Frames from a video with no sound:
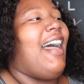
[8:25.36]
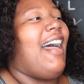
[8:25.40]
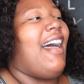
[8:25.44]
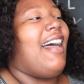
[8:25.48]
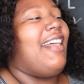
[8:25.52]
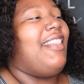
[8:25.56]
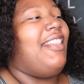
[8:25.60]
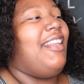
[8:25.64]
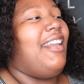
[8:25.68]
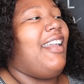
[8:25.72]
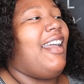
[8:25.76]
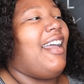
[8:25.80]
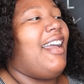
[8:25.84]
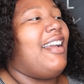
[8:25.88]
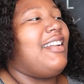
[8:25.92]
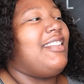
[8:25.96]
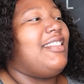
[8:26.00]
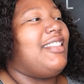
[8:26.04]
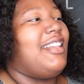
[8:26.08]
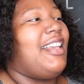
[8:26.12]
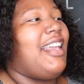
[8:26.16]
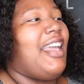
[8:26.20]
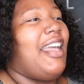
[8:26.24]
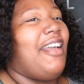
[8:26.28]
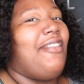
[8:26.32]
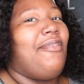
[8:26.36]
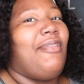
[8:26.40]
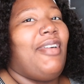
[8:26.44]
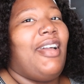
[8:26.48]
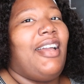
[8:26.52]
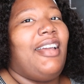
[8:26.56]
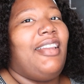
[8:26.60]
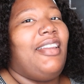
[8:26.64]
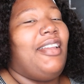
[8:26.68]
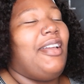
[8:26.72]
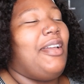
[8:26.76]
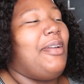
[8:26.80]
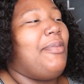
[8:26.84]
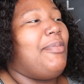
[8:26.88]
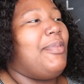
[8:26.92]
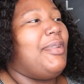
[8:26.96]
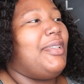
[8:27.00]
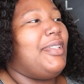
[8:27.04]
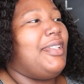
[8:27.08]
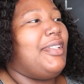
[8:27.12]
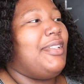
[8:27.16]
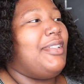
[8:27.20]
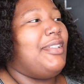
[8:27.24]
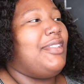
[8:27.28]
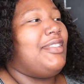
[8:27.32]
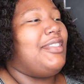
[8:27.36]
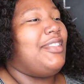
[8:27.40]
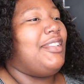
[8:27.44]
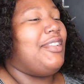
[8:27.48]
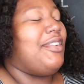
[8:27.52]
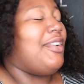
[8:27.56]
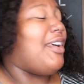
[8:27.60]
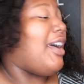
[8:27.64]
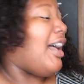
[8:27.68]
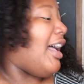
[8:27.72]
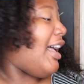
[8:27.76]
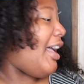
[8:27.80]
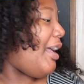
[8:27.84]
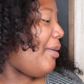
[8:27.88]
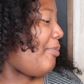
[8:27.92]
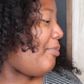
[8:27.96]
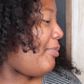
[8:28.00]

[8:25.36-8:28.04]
I think I actually had mine up a little too high,